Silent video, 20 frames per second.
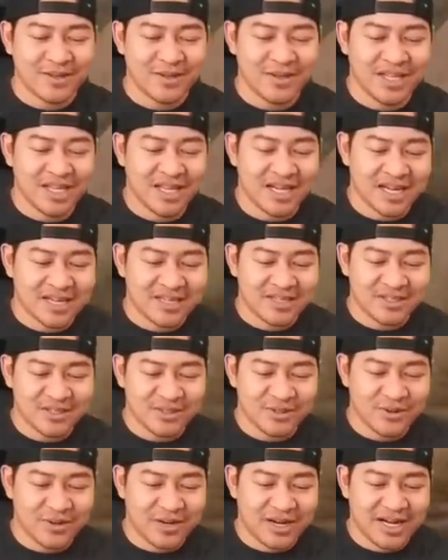Good luck
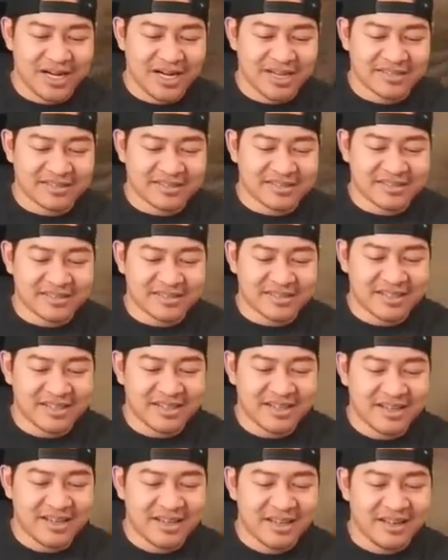to us.
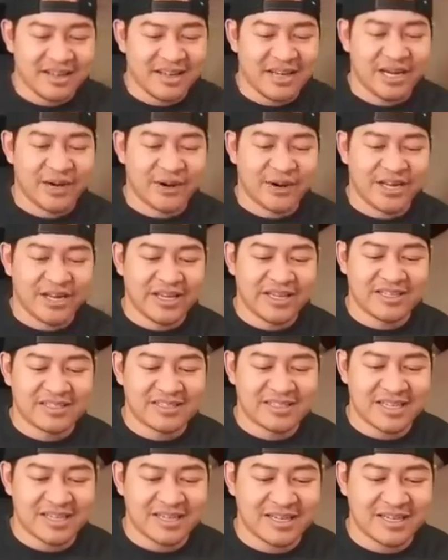Here it is.